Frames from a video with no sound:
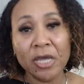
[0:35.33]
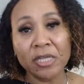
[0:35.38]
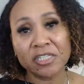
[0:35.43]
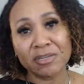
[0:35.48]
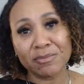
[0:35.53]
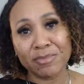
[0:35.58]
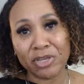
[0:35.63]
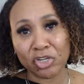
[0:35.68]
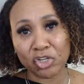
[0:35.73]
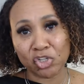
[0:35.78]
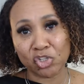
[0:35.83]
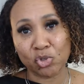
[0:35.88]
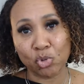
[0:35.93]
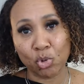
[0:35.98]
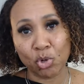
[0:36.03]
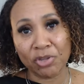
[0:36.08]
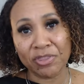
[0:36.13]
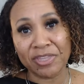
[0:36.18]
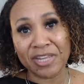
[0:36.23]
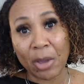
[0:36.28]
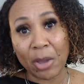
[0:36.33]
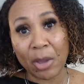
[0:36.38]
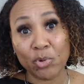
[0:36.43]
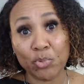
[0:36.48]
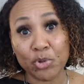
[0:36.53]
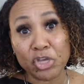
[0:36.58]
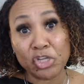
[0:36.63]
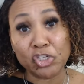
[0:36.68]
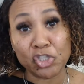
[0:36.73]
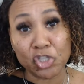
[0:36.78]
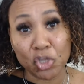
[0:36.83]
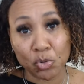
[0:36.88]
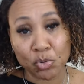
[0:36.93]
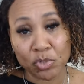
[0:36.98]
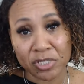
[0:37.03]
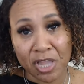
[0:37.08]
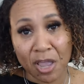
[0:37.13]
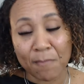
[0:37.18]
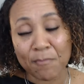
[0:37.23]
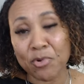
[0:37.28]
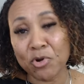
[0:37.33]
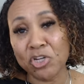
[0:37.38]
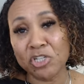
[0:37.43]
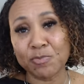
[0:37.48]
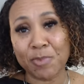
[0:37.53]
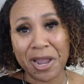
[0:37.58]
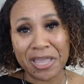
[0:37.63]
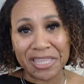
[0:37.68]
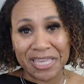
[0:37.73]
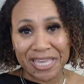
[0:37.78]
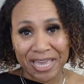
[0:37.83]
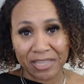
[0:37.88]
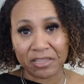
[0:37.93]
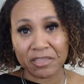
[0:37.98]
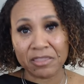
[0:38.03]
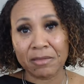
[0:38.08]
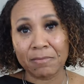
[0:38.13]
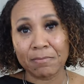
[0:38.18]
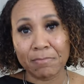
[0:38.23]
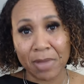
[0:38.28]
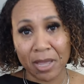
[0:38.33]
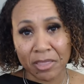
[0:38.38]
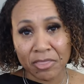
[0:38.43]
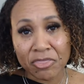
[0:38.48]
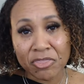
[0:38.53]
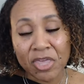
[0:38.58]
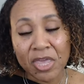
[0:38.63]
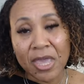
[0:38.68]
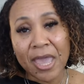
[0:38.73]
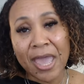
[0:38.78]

to make sure that I would reach those numbers by the end of the month.